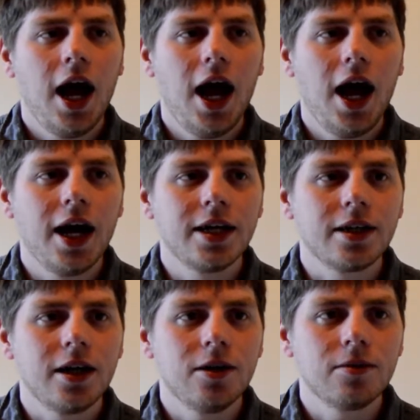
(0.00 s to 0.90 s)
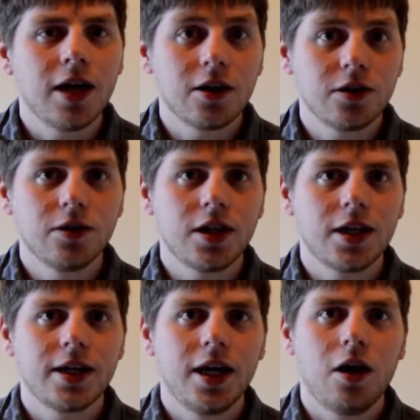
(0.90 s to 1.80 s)
And Naruto and
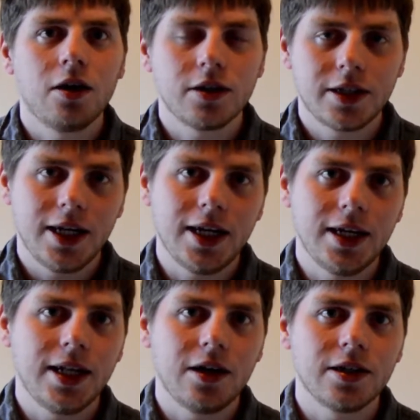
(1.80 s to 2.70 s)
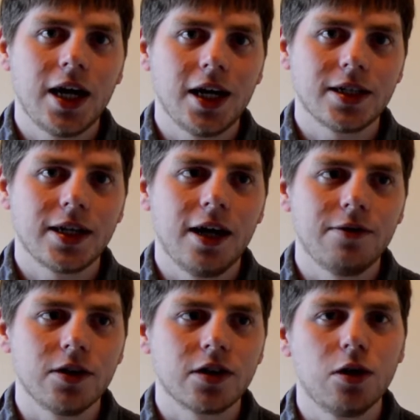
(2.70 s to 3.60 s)
Sasuke are syncing their attacks
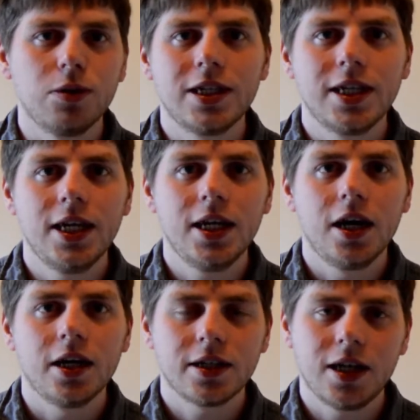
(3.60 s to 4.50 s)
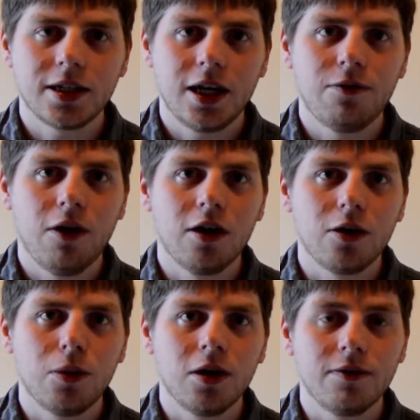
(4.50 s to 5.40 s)
together. So we see Sasuke
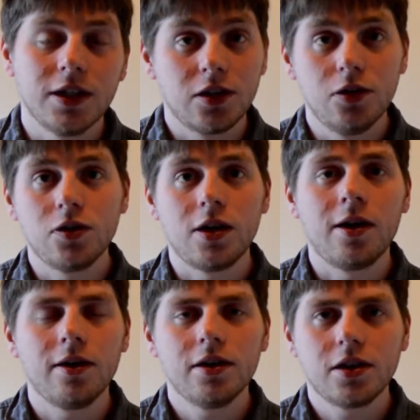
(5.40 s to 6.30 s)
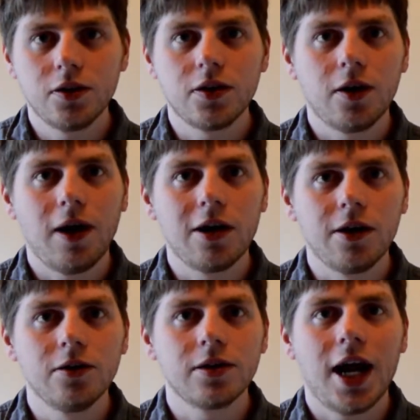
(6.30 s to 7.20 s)
fire one of his Susanoo arrows,